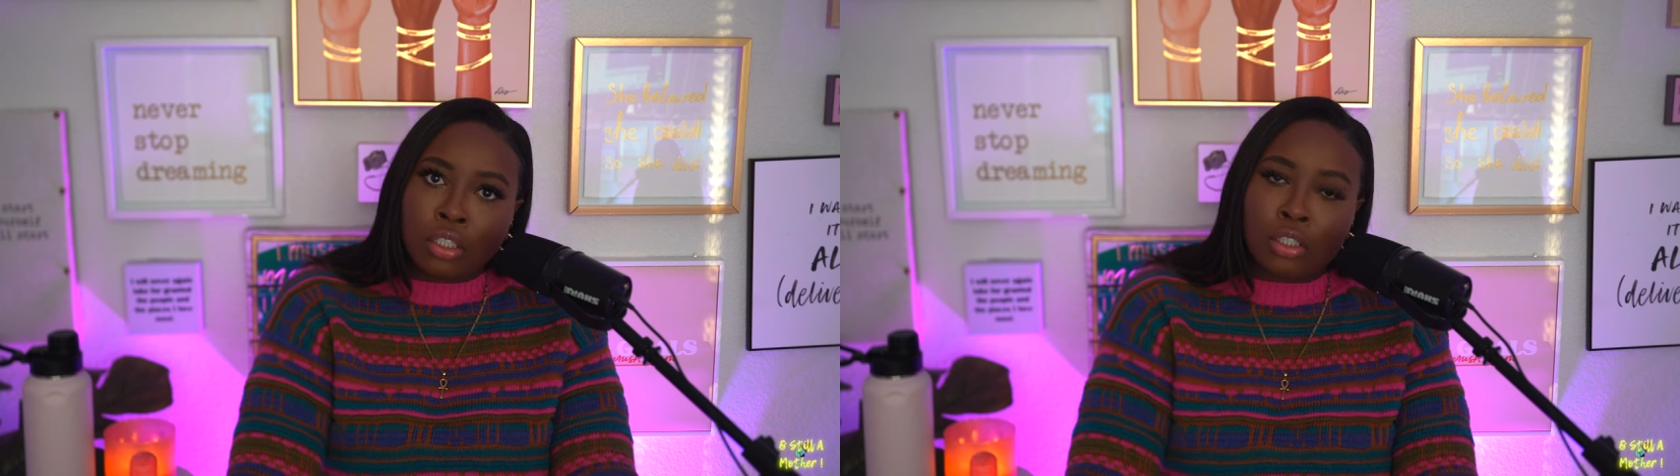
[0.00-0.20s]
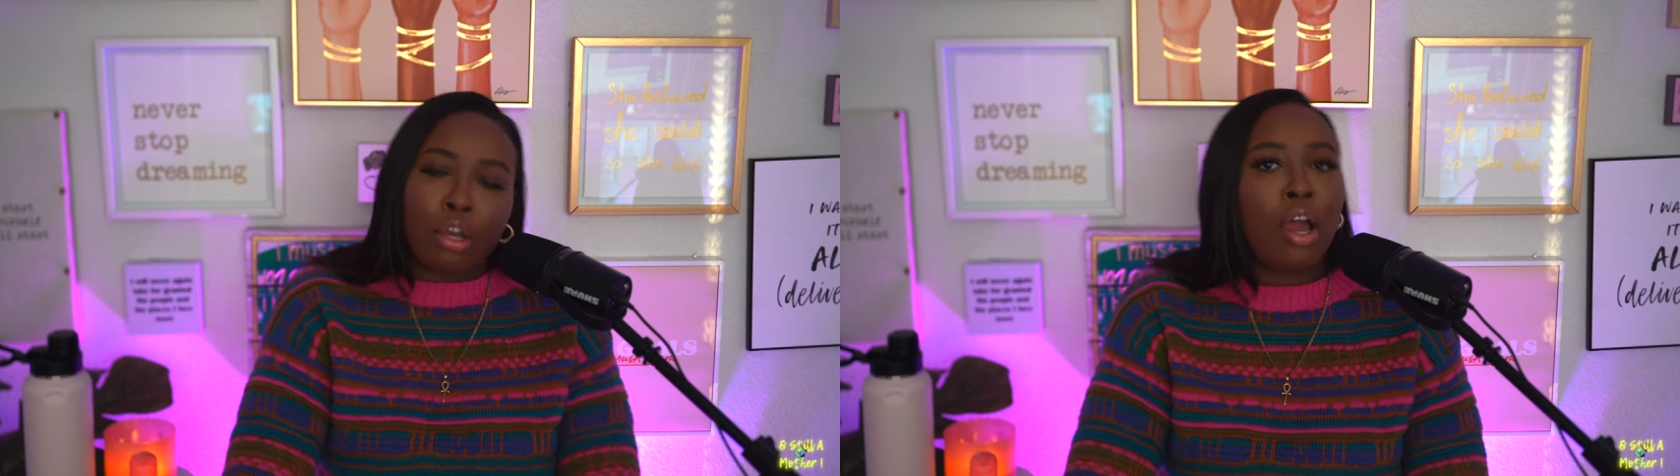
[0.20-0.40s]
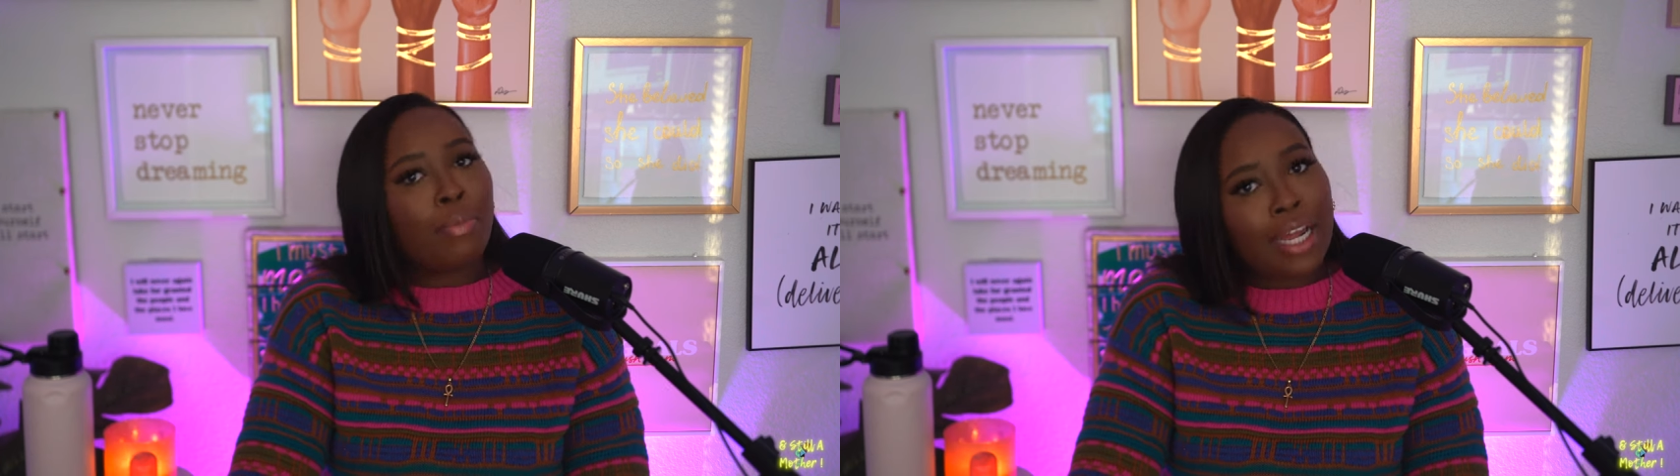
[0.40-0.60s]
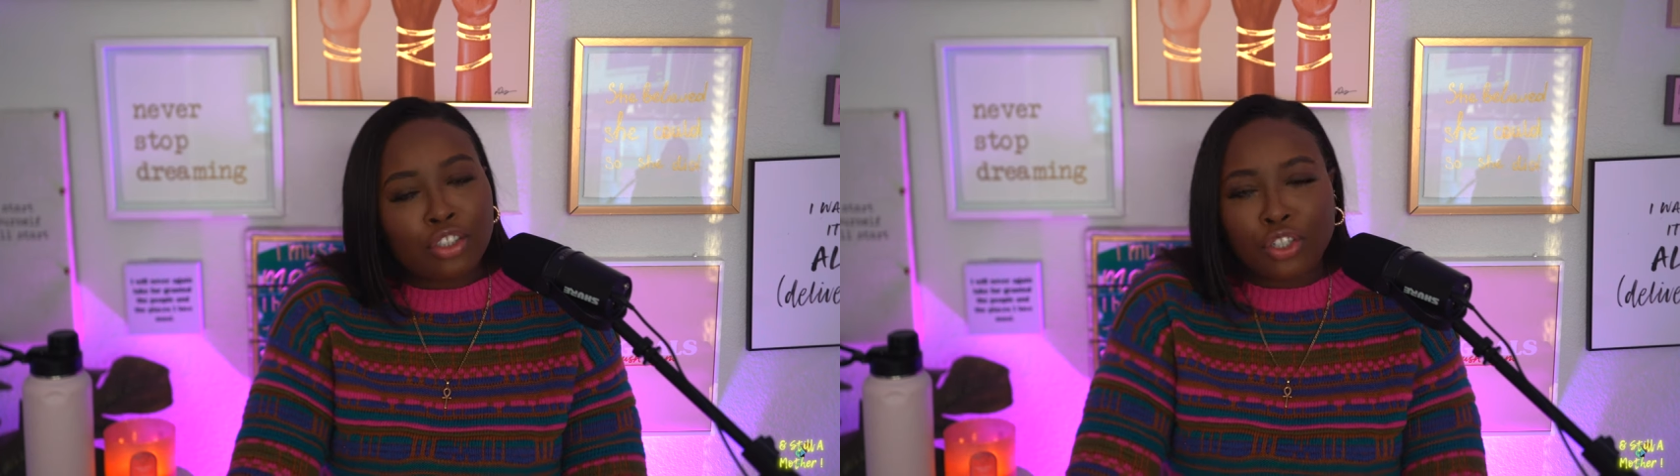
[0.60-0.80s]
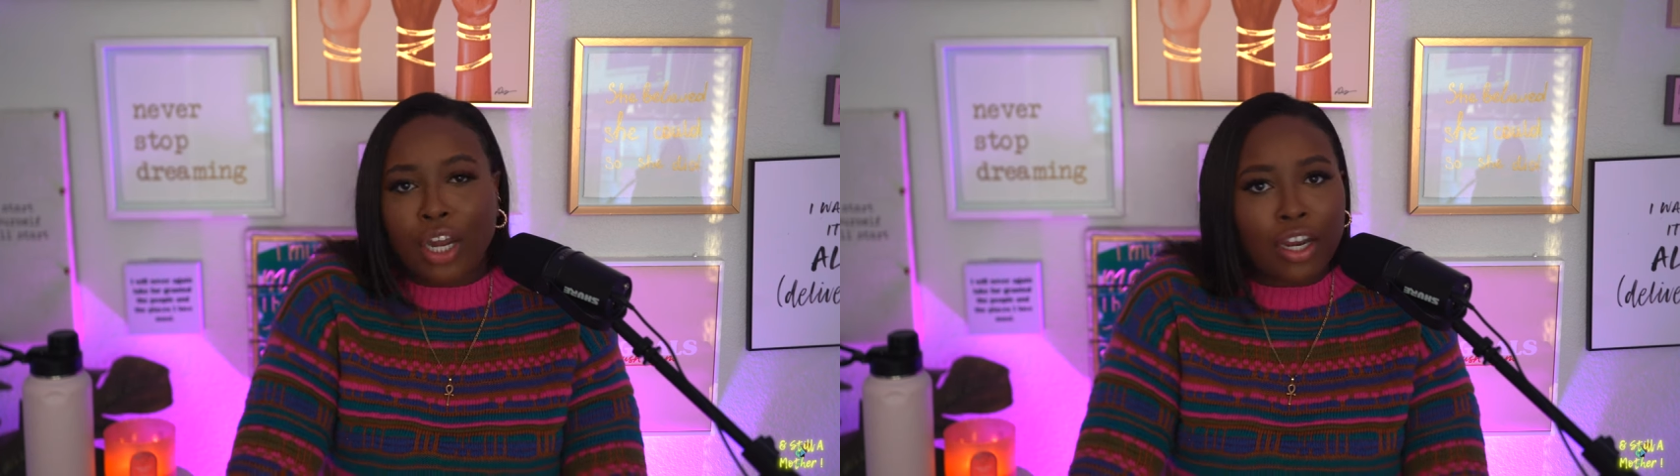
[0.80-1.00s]
So I'm not
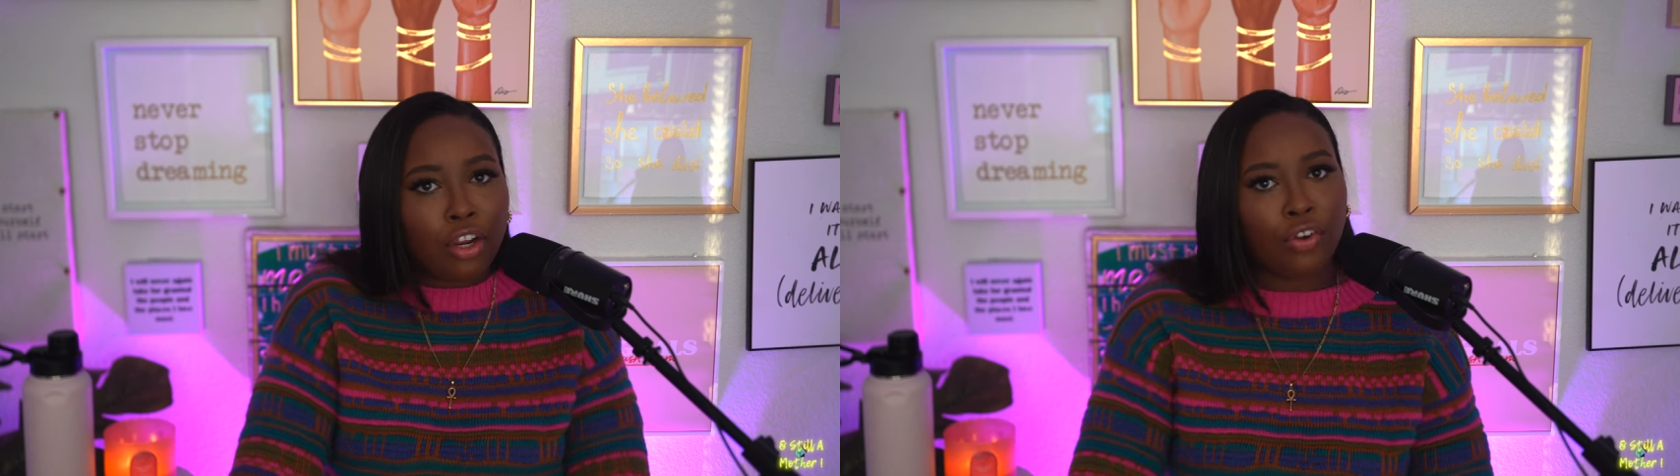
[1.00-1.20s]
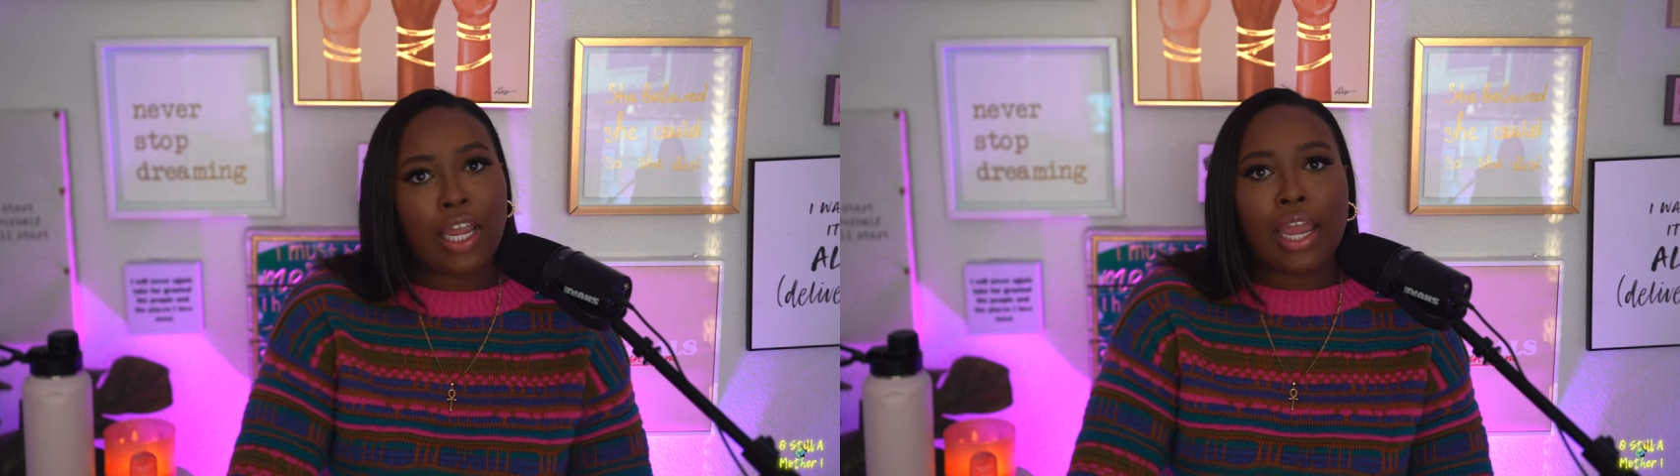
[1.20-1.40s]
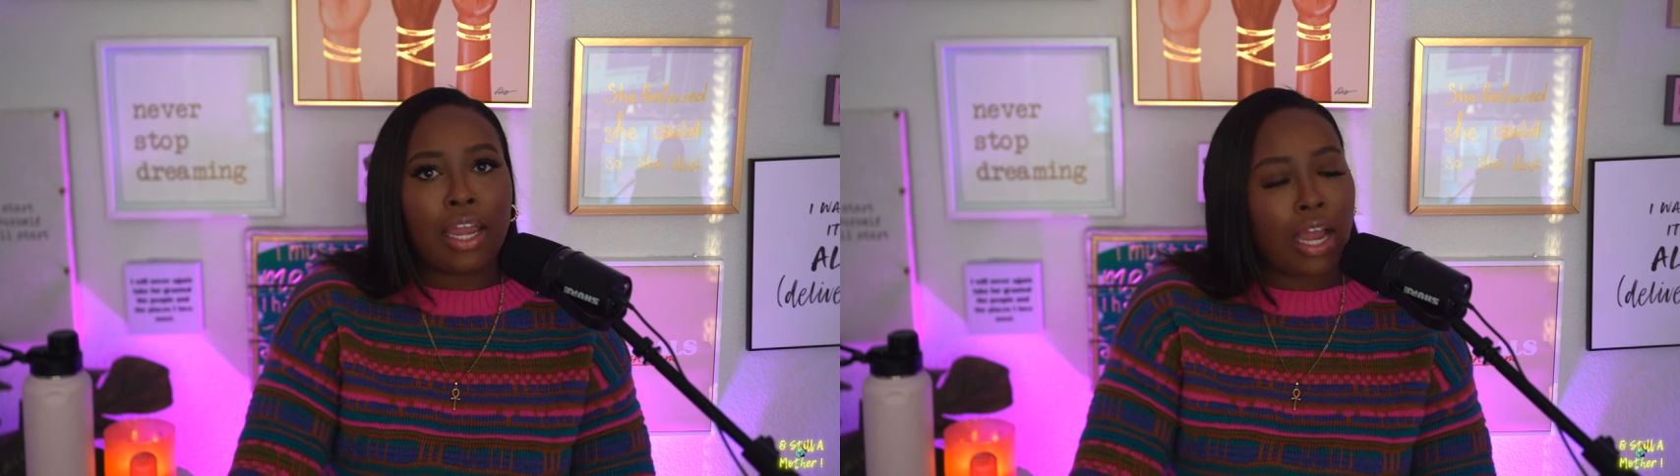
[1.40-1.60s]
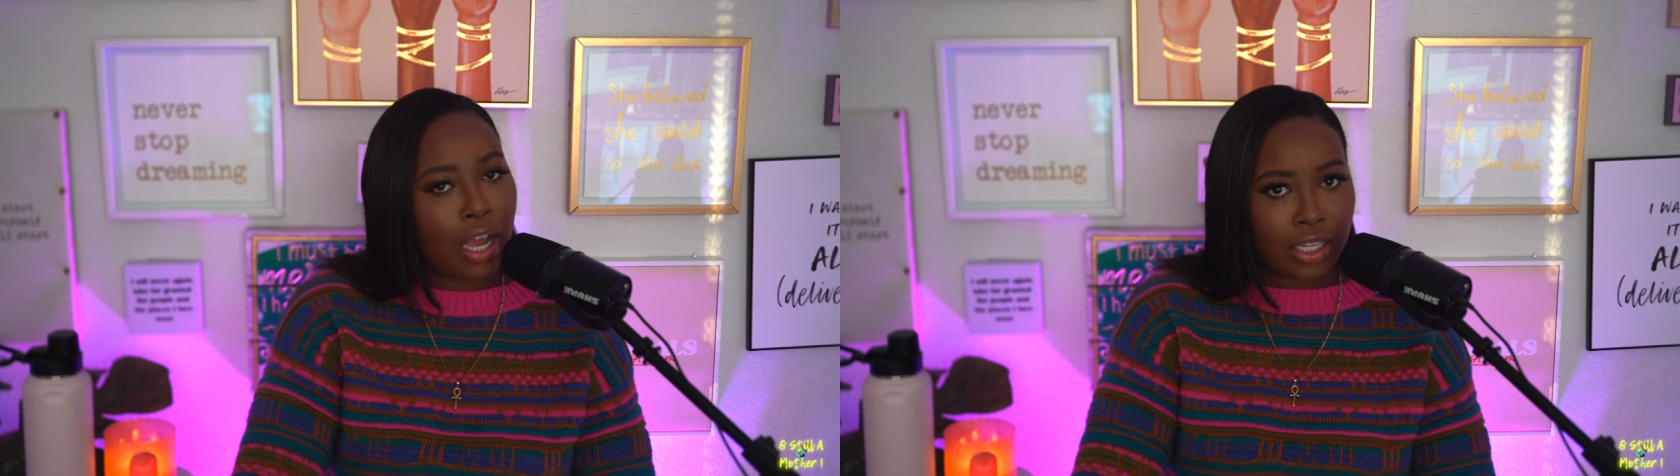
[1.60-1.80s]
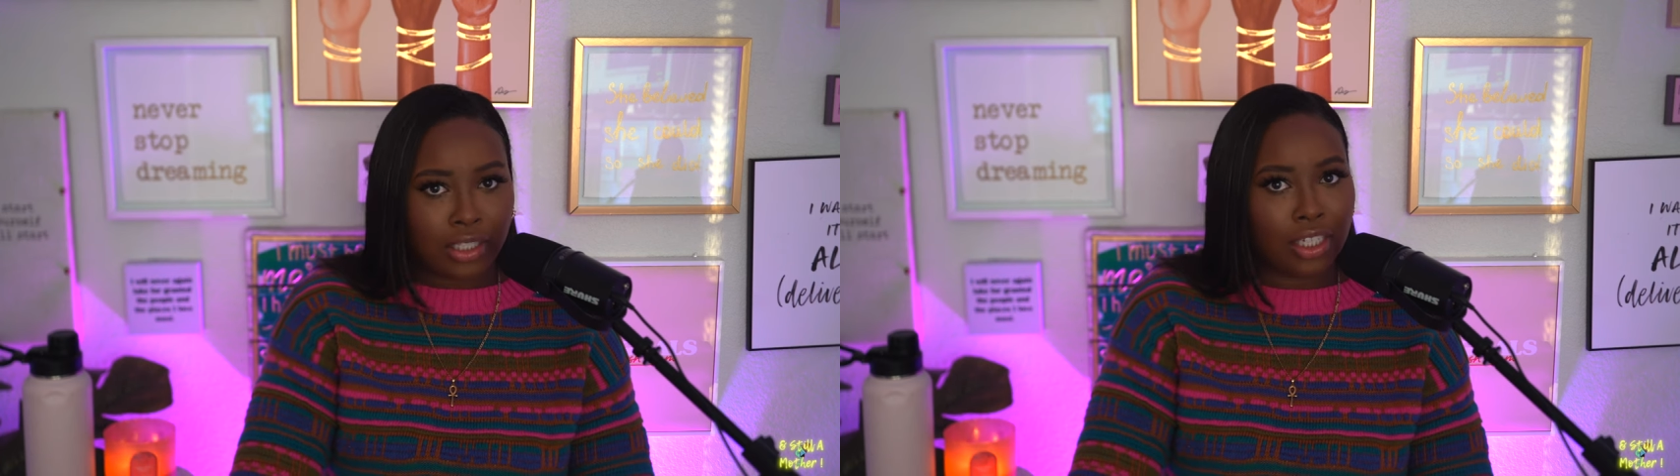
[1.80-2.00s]
trying to create
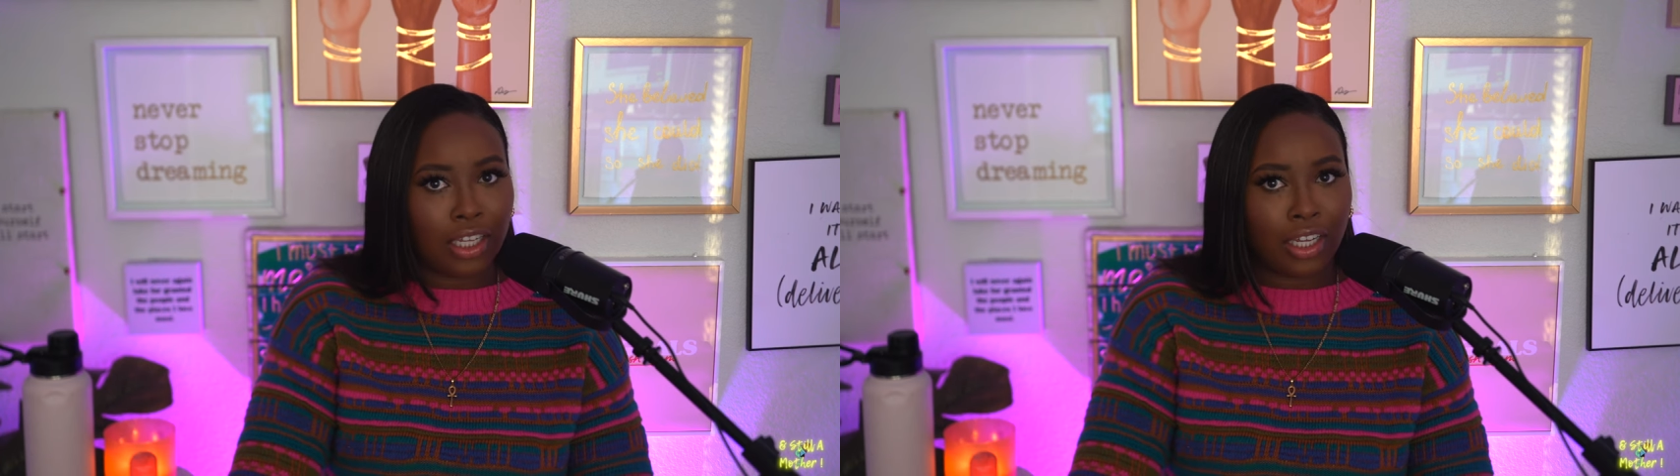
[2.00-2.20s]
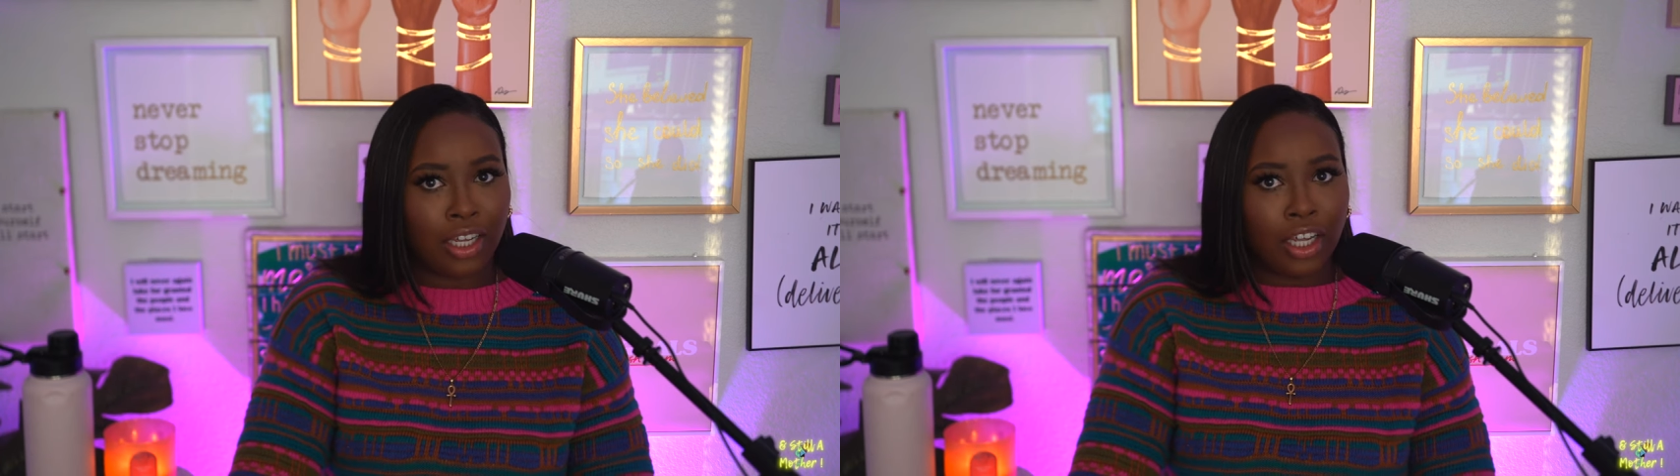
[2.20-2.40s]
content